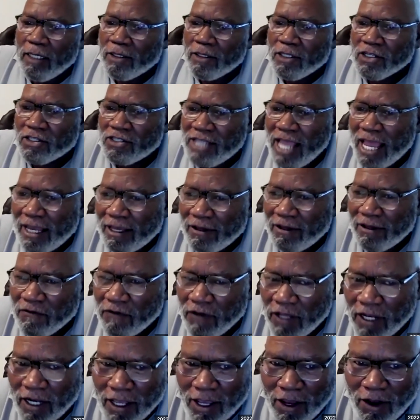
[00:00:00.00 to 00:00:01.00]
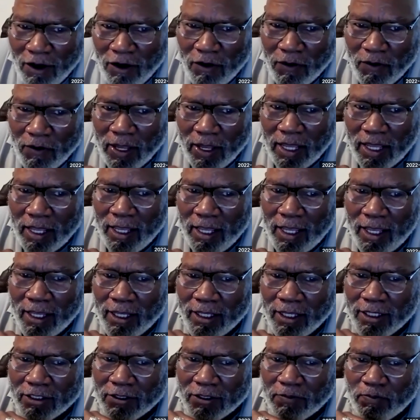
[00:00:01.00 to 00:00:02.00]
The second video
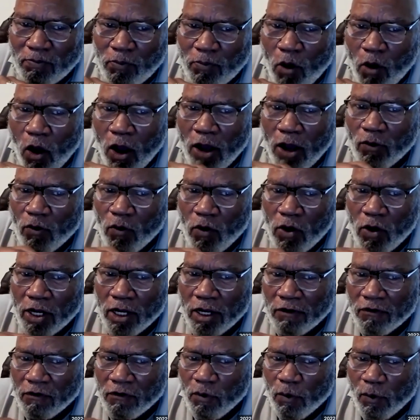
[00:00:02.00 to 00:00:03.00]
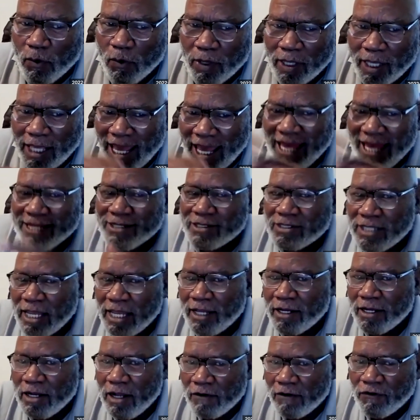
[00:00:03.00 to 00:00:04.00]
is part one of Can't Say
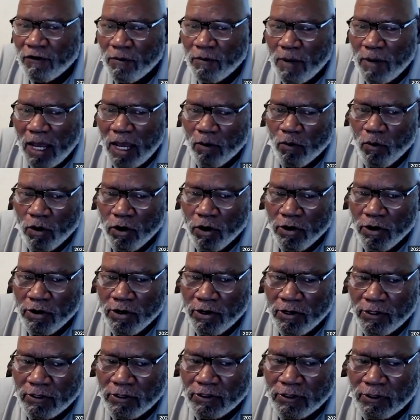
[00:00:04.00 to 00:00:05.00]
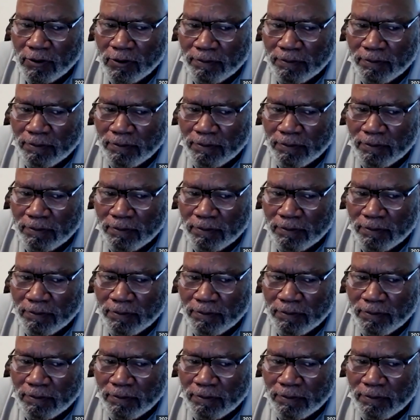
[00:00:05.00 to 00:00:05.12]
Enough About Words.